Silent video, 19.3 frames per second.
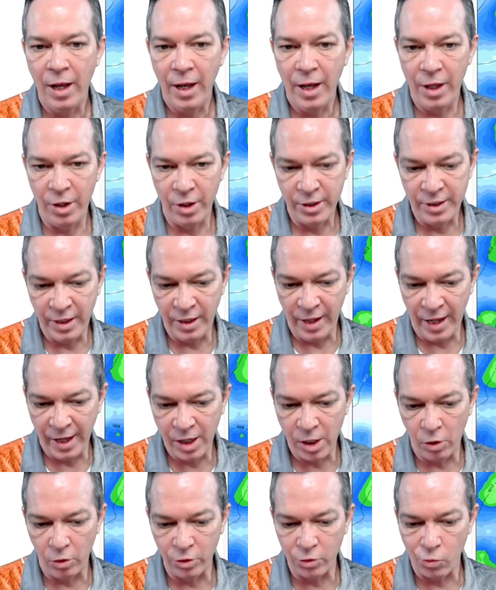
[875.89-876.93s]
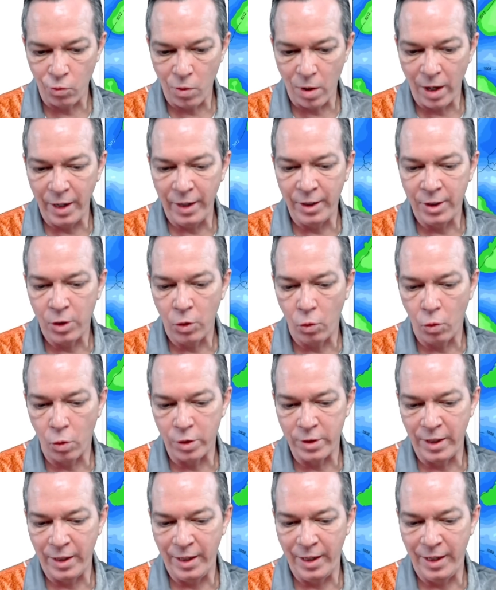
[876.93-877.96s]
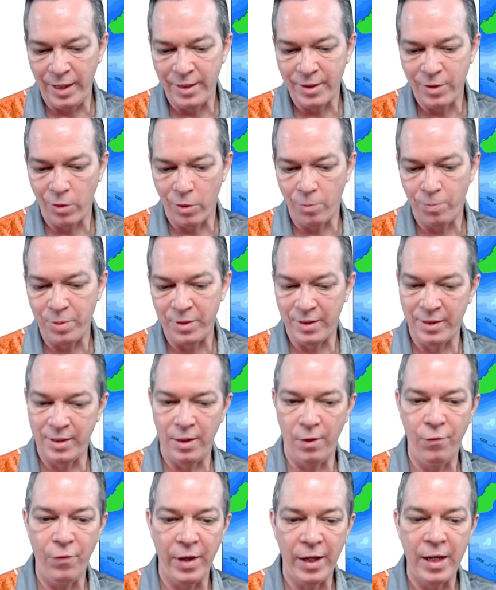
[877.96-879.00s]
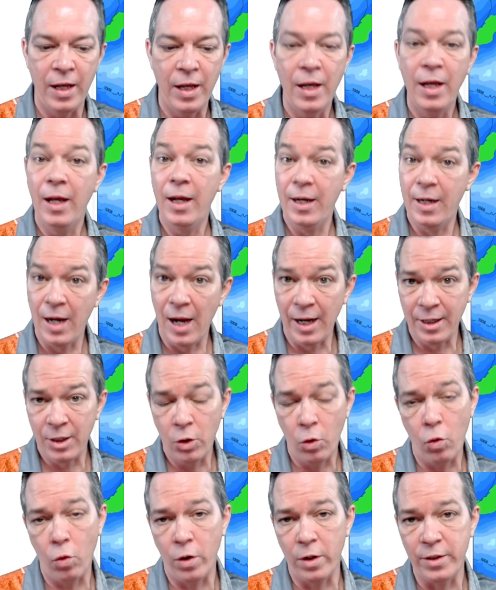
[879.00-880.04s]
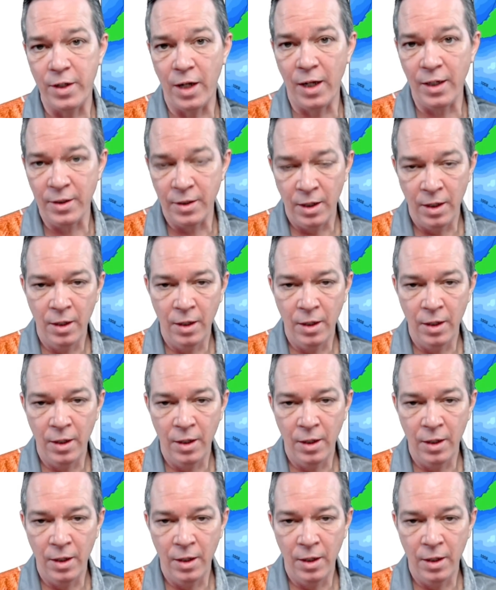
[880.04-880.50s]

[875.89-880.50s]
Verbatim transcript: and you can see that goes right towards the Eastern Pacific, not towards us.